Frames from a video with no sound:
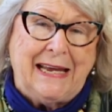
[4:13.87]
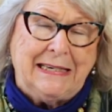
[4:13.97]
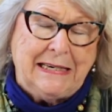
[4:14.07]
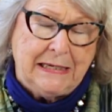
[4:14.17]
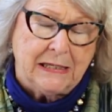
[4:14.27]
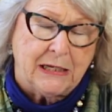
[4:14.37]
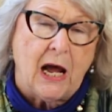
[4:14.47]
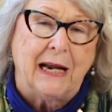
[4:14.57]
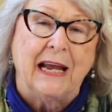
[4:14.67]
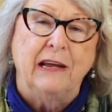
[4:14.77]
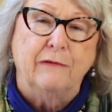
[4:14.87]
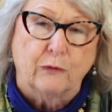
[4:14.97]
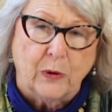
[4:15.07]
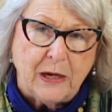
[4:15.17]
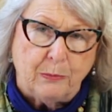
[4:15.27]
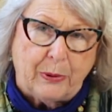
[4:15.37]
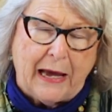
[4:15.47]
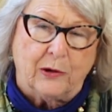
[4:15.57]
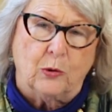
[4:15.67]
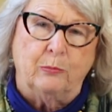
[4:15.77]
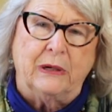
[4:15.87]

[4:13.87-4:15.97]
and it is not a free pattern,